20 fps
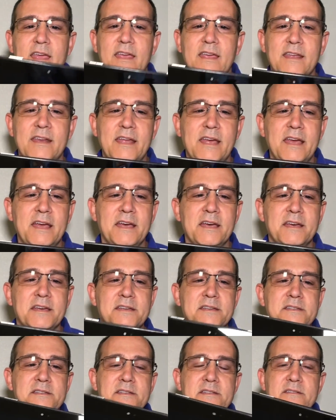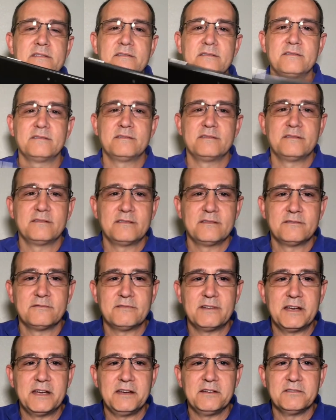It has,
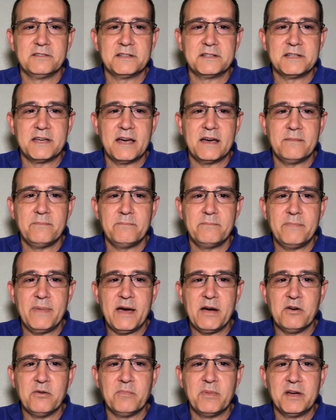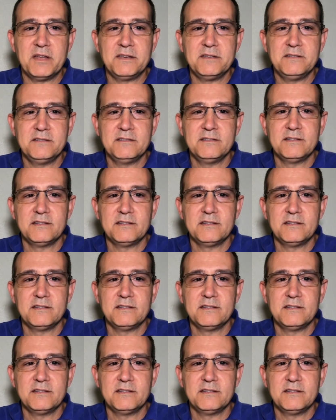right here on the top, power button,